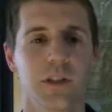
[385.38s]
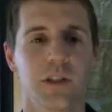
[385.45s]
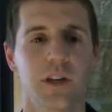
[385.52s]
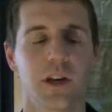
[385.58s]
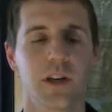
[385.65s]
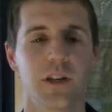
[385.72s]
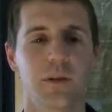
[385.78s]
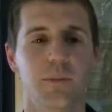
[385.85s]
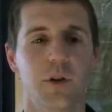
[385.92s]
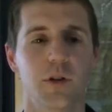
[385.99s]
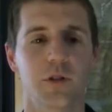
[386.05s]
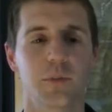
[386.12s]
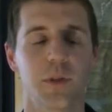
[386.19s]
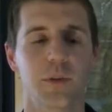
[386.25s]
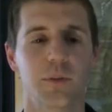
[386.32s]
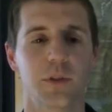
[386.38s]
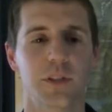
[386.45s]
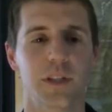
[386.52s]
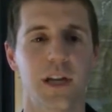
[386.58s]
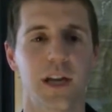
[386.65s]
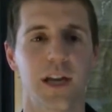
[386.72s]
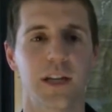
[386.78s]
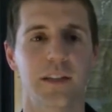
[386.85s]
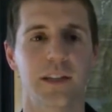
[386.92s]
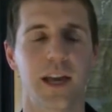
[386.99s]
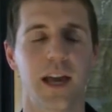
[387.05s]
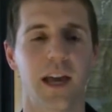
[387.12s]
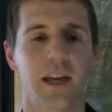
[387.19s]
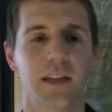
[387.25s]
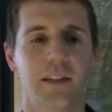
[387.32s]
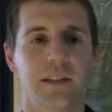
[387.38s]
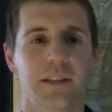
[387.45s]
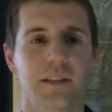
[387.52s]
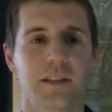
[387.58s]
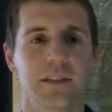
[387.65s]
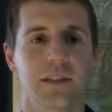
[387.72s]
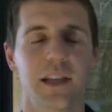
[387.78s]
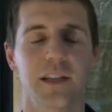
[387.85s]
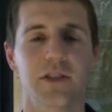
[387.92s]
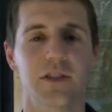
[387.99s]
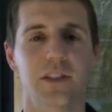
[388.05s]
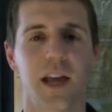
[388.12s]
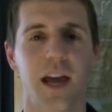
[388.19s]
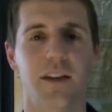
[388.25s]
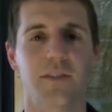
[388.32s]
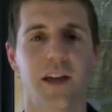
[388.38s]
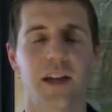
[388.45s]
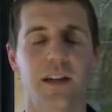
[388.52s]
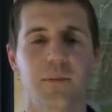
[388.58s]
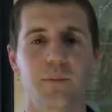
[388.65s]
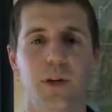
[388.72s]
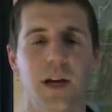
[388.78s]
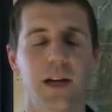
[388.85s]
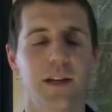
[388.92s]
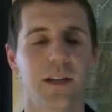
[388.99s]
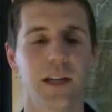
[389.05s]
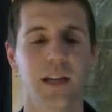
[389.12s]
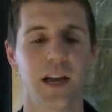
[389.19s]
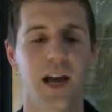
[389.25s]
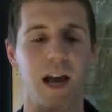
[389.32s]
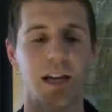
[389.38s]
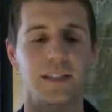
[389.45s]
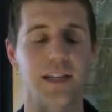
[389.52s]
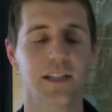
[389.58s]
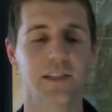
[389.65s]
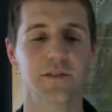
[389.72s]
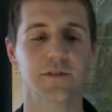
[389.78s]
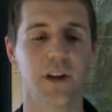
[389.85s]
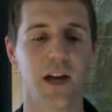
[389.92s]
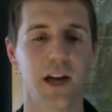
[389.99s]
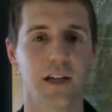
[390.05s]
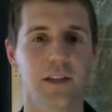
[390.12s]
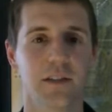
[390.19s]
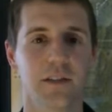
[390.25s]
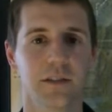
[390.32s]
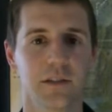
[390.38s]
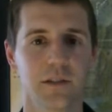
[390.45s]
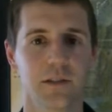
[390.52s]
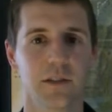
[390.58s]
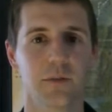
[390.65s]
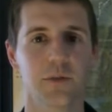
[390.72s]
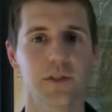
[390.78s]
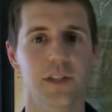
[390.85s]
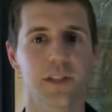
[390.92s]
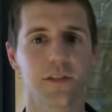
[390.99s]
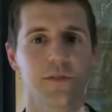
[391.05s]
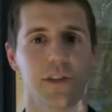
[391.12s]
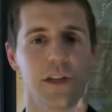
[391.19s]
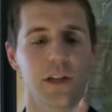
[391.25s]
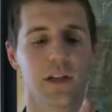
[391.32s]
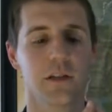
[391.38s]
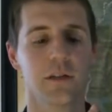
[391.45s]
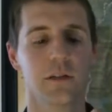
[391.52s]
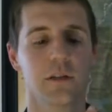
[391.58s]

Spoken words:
or to most people today, that they just laugh at it. But I testify, it was this finger,